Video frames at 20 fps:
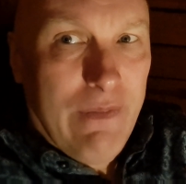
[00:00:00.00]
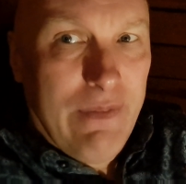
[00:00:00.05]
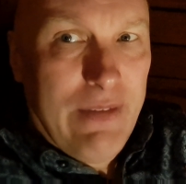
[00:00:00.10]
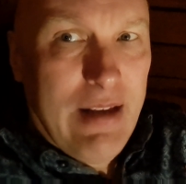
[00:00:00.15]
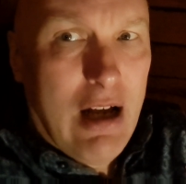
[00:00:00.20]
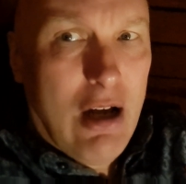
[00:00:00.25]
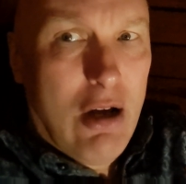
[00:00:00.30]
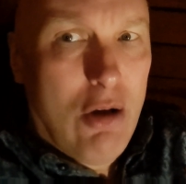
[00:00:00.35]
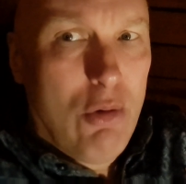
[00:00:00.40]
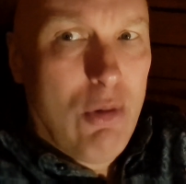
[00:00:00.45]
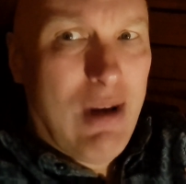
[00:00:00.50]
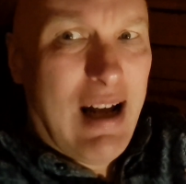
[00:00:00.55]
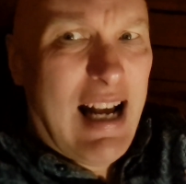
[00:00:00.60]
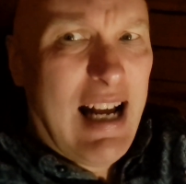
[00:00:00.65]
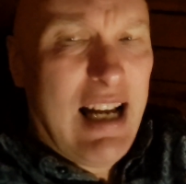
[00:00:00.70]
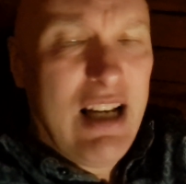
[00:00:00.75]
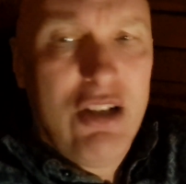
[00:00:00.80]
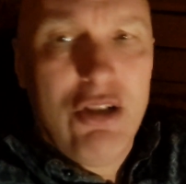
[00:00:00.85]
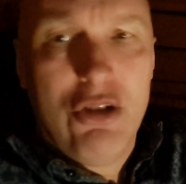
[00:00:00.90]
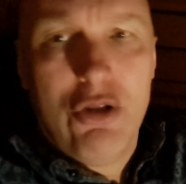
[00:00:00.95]
Now,
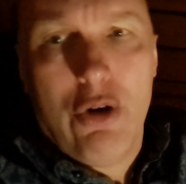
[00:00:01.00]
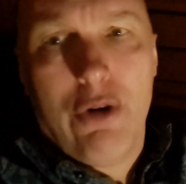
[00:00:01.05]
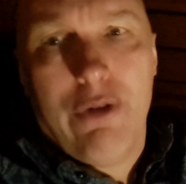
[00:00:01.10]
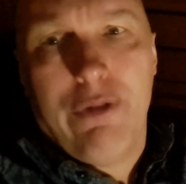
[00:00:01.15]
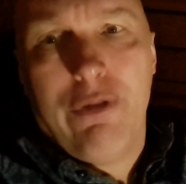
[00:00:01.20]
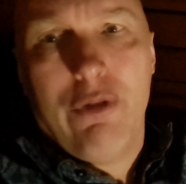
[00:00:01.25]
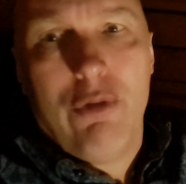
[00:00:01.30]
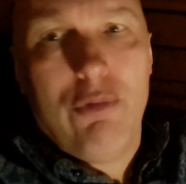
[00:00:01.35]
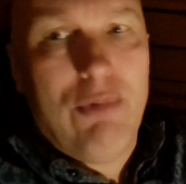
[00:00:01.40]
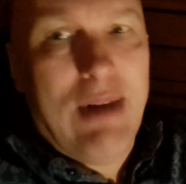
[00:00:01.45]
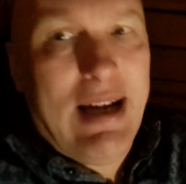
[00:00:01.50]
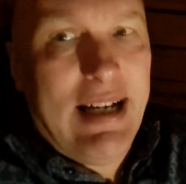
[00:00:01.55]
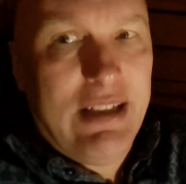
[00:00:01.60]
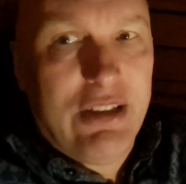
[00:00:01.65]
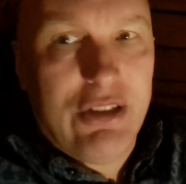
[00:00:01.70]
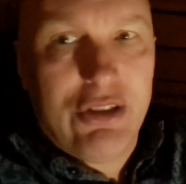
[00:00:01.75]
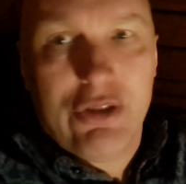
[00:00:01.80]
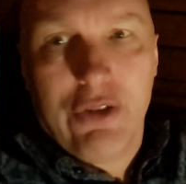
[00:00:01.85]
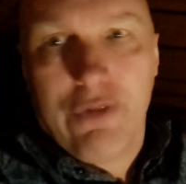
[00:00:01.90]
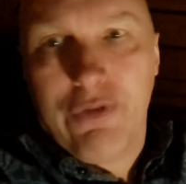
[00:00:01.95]
I love
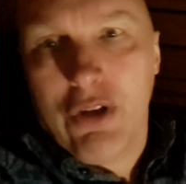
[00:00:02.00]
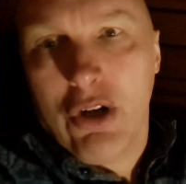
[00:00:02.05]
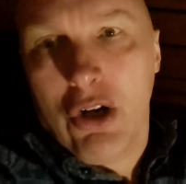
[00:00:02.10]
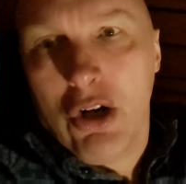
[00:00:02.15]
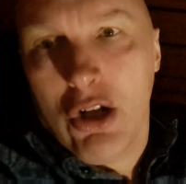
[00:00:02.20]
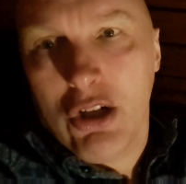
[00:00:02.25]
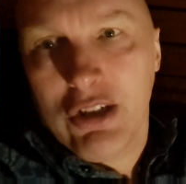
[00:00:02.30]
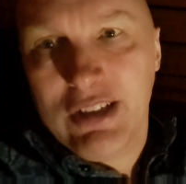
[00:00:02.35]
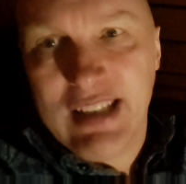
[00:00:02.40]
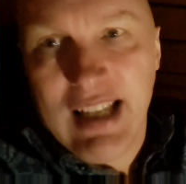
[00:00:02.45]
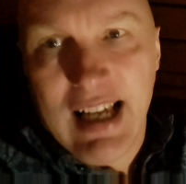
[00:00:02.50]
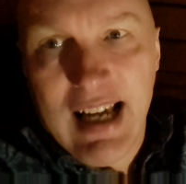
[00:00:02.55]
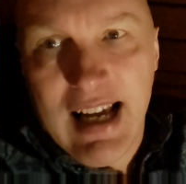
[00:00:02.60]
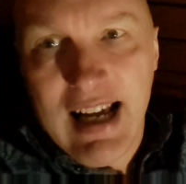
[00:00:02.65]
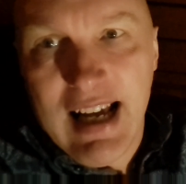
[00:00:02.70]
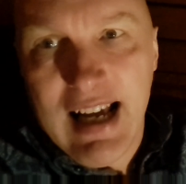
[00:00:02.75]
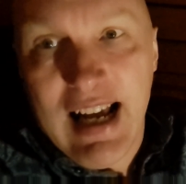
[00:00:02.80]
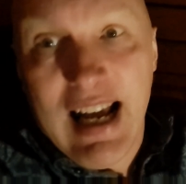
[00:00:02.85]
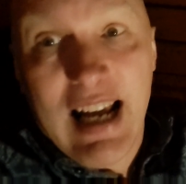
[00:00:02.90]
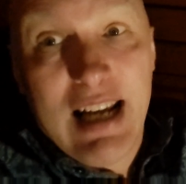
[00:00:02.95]
Raiders of the Lost
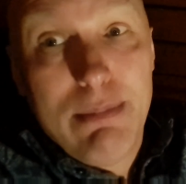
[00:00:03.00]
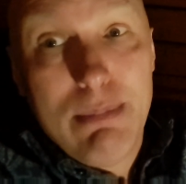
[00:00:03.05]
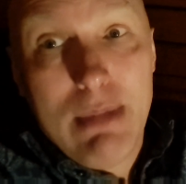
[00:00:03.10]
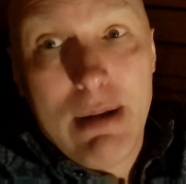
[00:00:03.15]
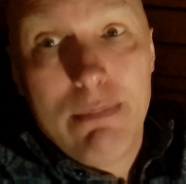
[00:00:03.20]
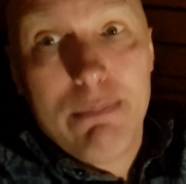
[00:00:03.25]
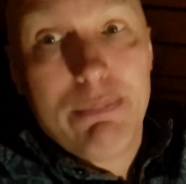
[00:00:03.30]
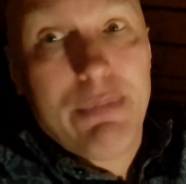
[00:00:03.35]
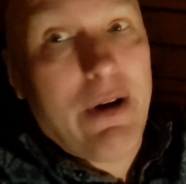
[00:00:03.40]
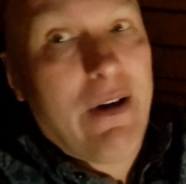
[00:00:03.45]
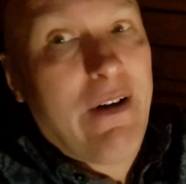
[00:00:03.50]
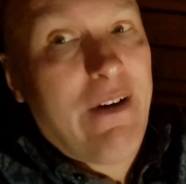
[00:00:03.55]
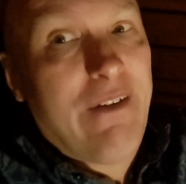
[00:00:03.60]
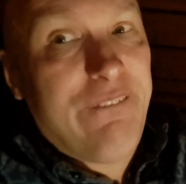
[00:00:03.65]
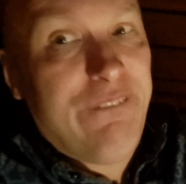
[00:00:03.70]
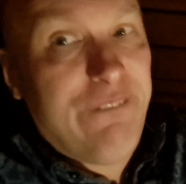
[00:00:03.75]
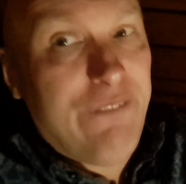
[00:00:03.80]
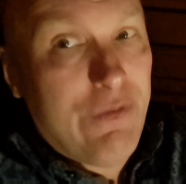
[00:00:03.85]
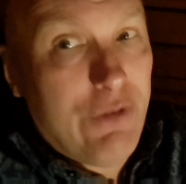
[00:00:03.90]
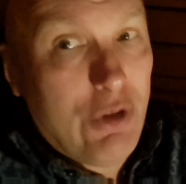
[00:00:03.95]
Ark. I remember
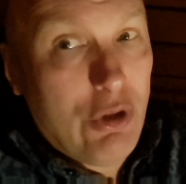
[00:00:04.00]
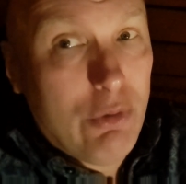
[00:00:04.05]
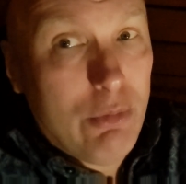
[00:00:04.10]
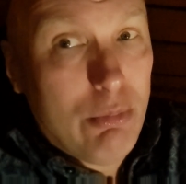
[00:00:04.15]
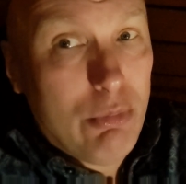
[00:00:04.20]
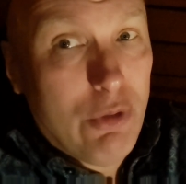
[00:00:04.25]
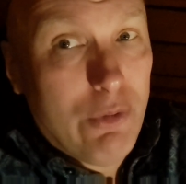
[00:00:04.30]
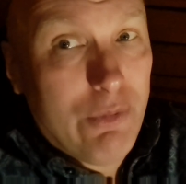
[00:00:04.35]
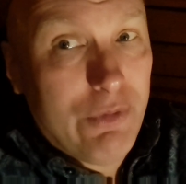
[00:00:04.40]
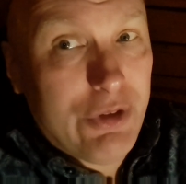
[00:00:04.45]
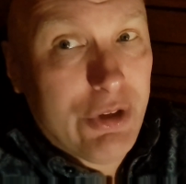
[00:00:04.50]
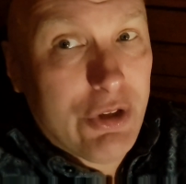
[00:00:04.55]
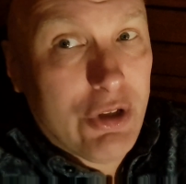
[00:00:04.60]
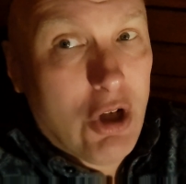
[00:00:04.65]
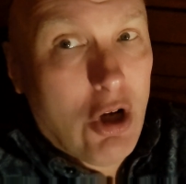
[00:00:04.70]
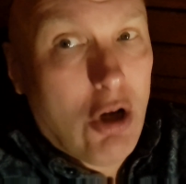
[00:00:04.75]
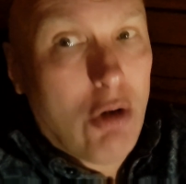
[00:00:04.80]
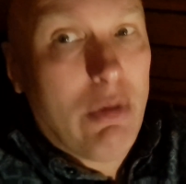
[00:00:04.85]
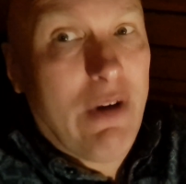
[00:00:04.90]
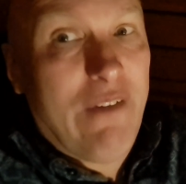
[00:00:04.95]
a few months
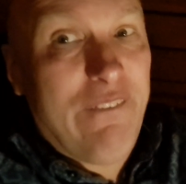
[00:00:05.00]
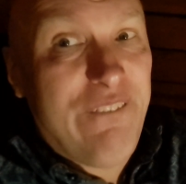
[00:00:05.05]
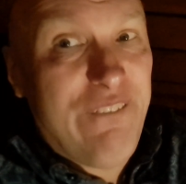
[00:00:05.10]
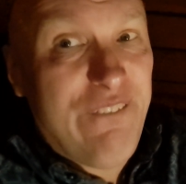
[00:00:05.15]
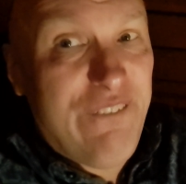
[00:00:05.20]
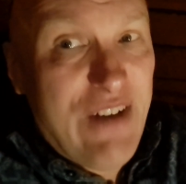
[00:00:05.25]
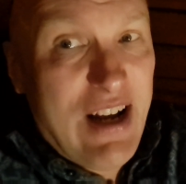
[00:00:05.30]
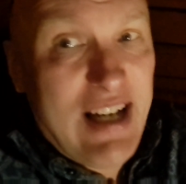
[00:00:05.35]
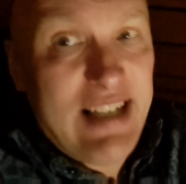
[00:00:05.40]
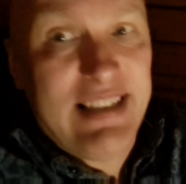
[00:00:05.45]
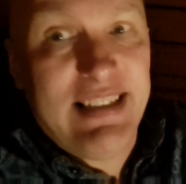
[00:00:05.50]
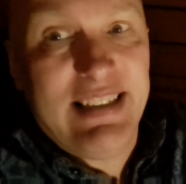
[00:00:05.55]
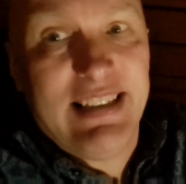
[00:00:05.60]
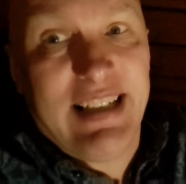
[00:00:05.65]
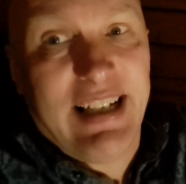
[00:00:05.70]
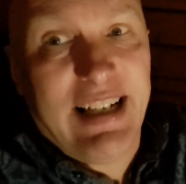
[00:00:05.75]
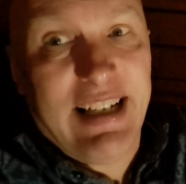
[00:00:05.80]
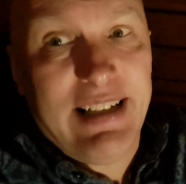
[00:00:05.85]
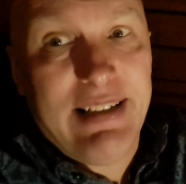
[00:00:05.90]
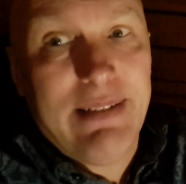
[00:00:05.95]
ago
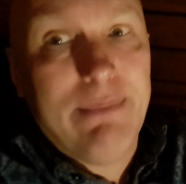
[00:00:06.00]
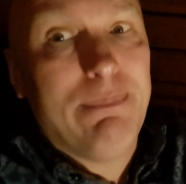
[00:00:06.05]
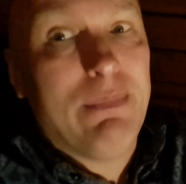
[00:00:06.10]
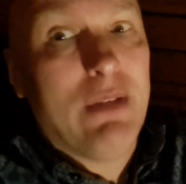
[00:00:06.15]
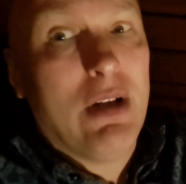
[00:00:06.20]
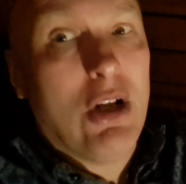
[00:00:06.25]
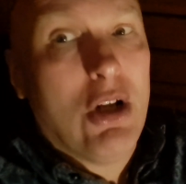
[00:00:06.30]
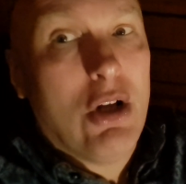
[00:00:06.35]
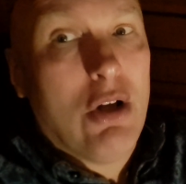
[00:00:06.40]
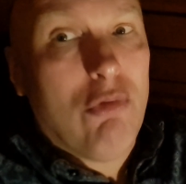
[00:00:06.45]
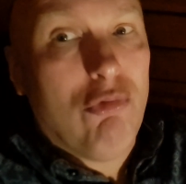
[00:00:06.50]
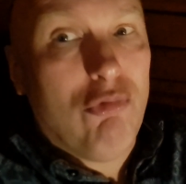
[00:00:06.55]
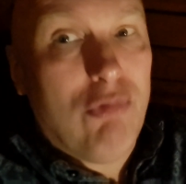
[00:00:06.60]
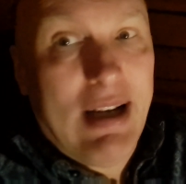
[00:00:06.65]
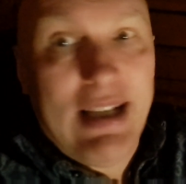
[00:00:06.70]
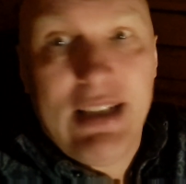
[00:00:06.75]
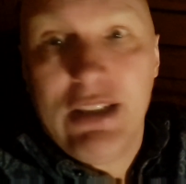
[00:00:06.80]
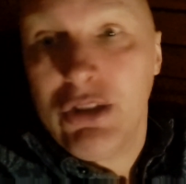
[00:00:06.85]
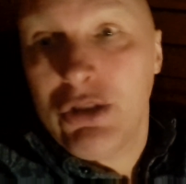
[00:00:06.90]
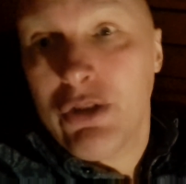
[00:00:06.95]
offending
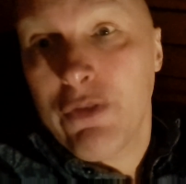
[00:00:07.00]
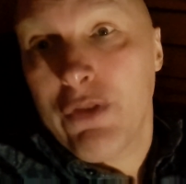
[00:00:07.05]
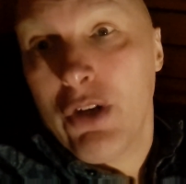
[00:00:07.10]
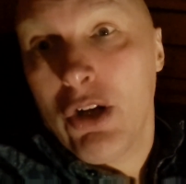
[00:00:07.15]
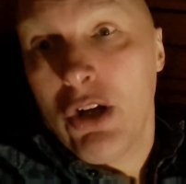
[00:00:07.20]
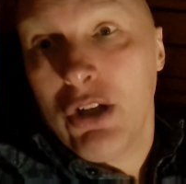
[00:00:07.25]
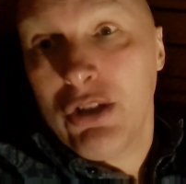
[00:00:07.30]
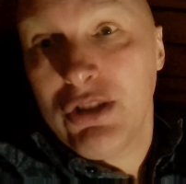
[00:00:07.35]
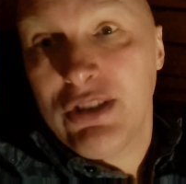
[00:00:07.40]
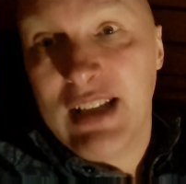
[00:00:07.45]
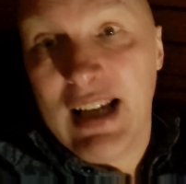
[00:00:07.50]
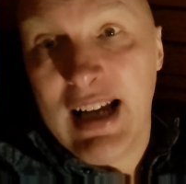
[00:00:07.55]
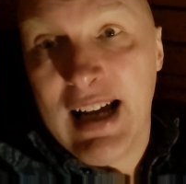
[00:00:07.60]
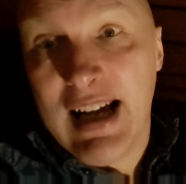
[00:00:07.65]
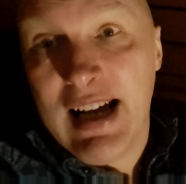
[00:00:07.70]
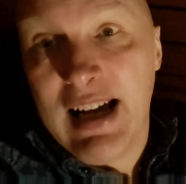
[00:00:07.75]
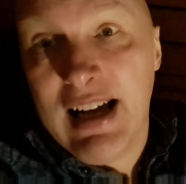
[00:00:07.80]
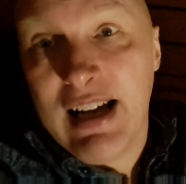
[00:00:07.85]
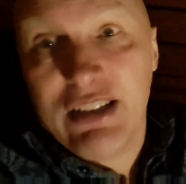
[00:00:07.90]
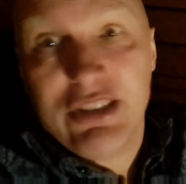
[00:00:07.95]
Raiders of the Lost
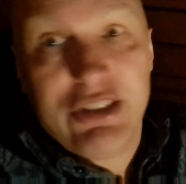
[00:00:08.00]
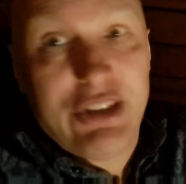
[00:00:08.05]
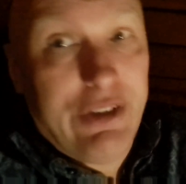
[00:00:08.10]
Ark.